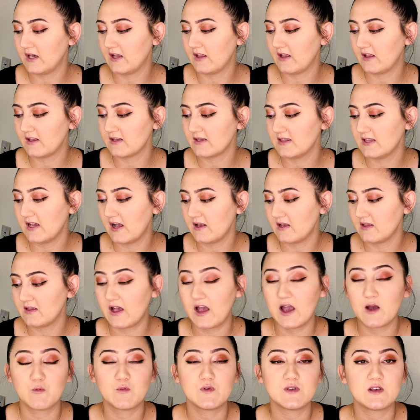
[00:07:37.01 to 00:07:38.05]
and I decided that
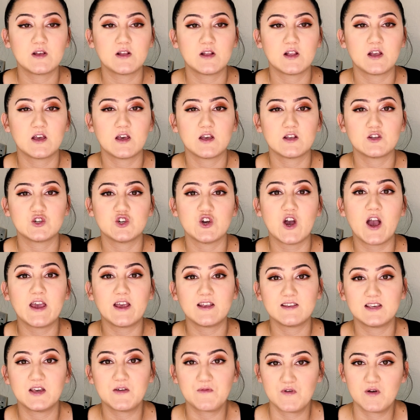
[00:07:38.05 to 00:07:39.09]
I was gonna try
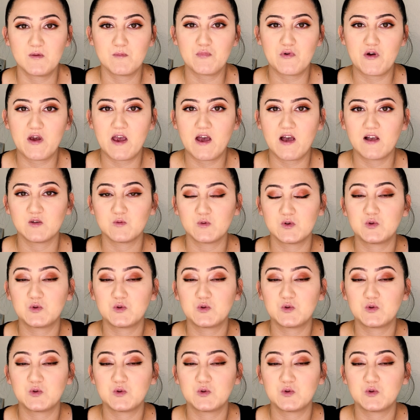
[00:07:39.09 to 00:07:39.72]
a different brand,